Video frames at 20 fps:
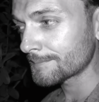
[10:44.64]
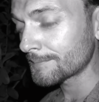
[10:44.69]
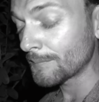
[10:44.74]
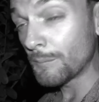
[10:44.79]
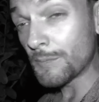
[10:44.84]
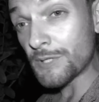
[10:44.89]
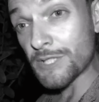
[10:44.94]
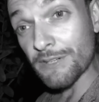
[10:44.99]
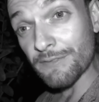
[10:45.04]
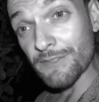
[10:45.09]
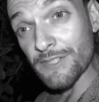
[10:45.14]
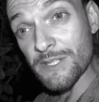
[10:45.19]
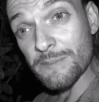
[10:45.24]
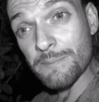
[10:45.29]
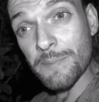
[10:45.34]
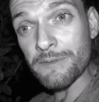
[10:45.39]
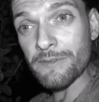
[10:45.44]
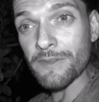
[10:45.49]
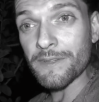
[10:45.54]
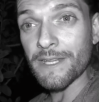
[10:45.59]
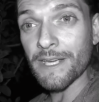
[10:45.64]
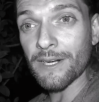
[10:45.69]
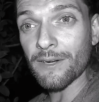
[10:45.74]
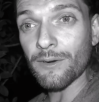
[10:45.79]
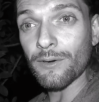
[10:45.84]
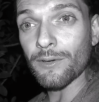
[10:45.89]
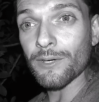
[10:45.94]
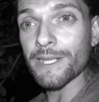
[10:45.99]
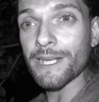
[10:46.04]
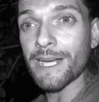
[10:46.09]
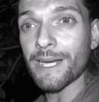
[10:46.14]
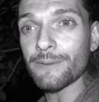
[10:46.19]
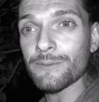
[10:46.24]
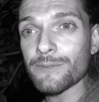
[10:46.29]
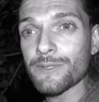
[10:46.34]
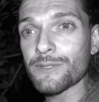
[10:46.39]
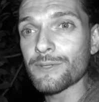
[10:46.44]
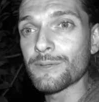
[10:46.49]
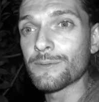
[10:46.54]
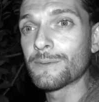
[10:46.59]
whichever spirit they're calling out
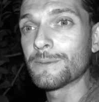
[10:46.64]
to.